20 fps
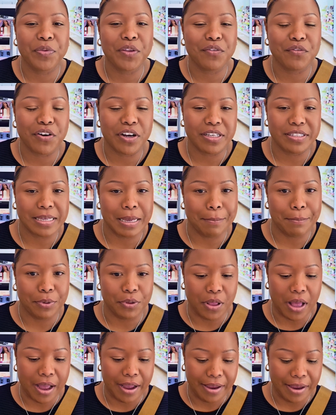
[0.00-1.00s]
For example,
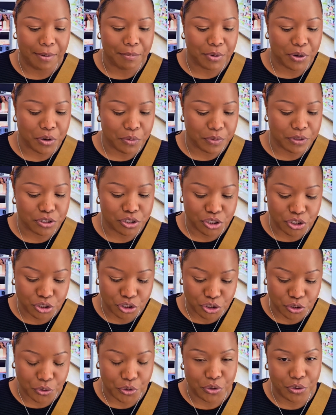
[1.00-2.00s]
I am going to
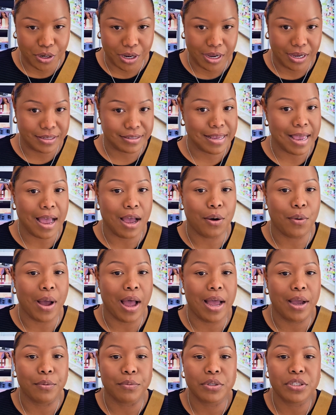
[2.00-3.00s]
show you guys how
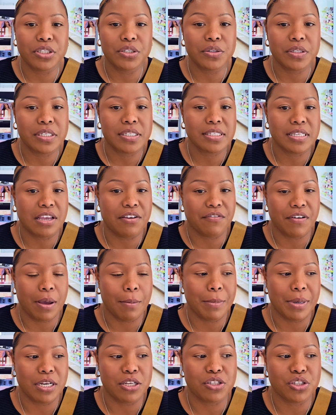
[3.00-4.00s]
I would do this if
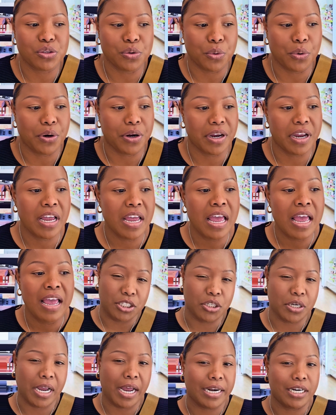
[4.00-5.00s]
I'm in a store
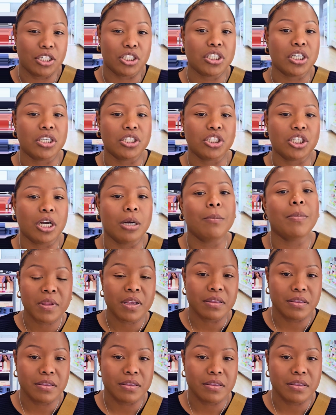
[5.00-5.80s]
to kind of touch up.